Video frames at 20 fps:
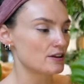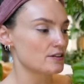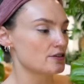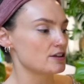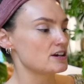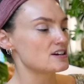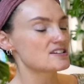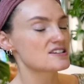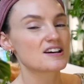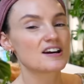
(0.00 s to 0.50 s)

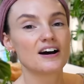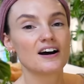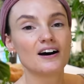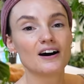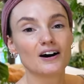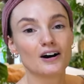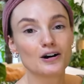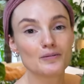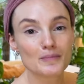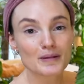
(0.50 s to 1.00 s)
that,
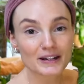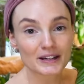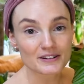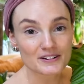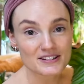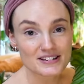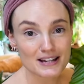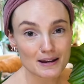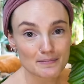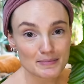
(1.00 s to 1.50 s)
oh my
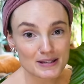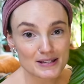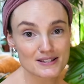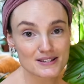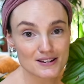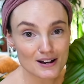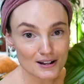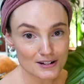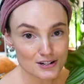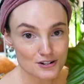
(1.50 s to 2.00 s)
goodness, can be
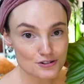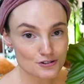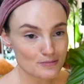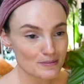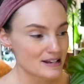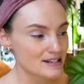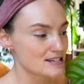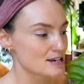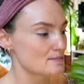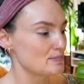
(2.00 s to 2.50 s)
such a
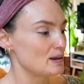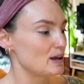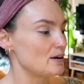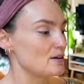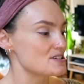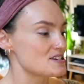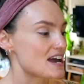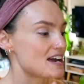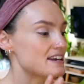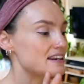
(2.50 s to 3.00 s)
dramatic
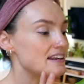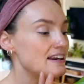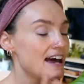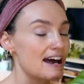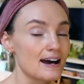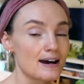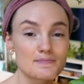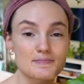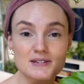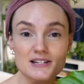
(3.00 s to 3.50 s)
plant and
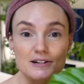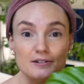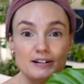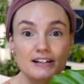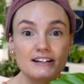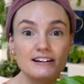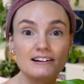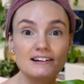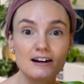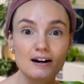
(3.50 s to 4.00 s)
absolutely
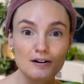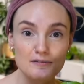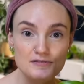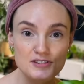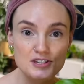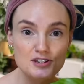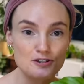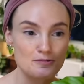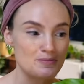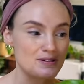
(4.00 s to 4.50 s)
loves
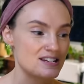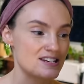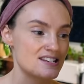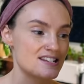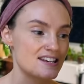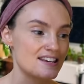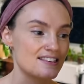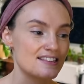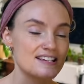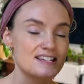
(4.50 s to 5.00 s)

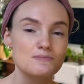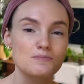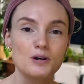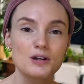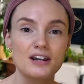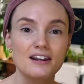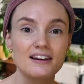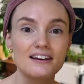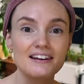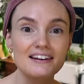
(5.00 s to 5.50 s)
humidity. This
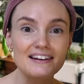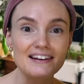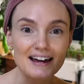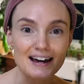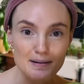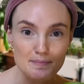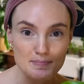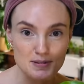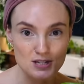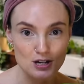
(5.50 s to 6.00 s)
one
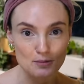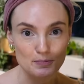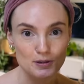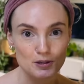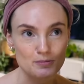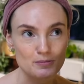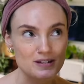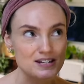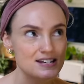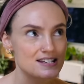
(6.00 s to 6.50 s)
laps up
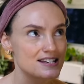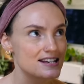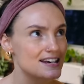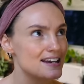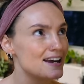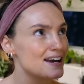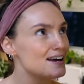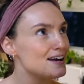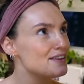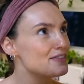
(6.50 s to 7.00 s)

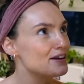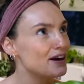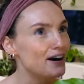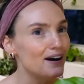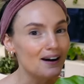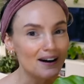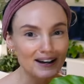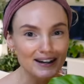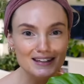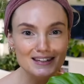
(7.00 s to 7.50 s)
humidity, the
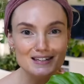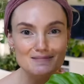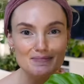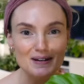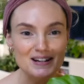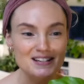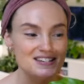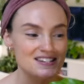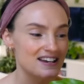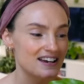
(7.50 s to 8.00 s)
higher the
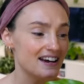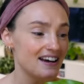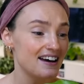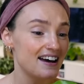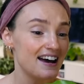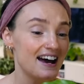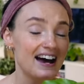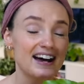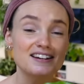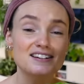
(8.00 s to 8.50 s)
better,
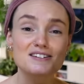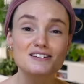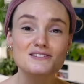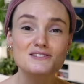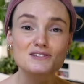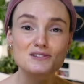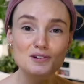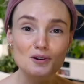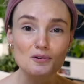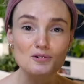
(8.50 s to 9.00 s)
and does
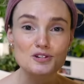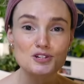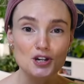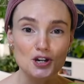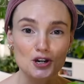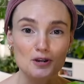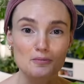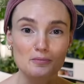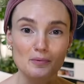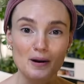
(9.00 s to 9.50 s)
not
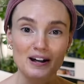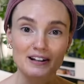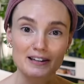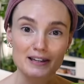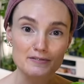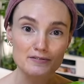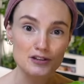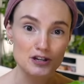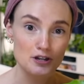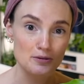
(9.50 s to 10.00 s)
cope well
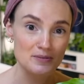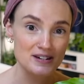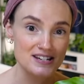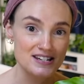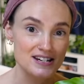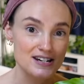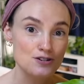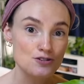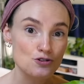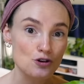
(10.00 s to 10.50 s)
if the
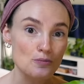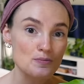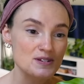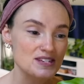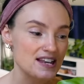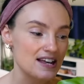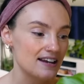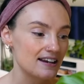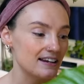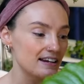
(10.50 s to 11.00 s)
humidity drops
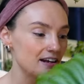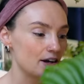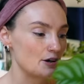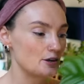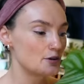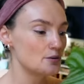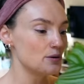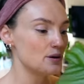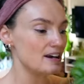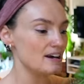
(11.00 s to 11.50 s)
that
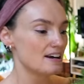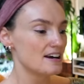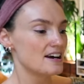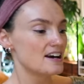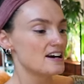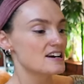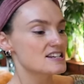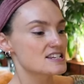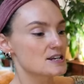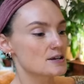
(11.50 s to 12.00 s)
low.
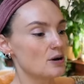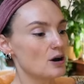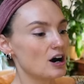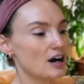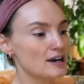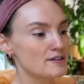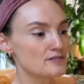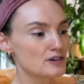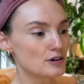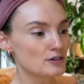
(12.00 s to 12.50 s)
So
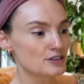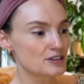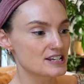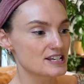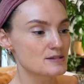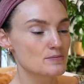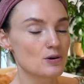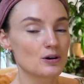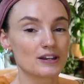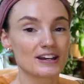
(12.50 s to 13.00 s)
I've got
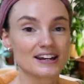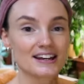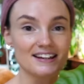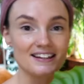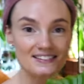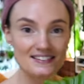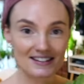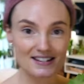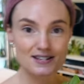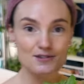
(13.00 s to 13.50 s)
this one
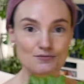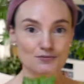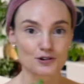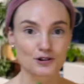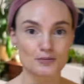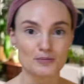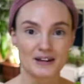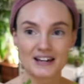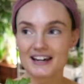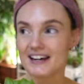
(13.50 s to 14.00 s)
in this
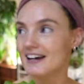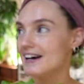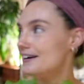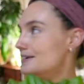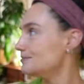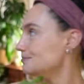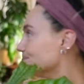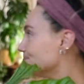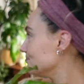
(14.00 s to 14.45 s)
room here,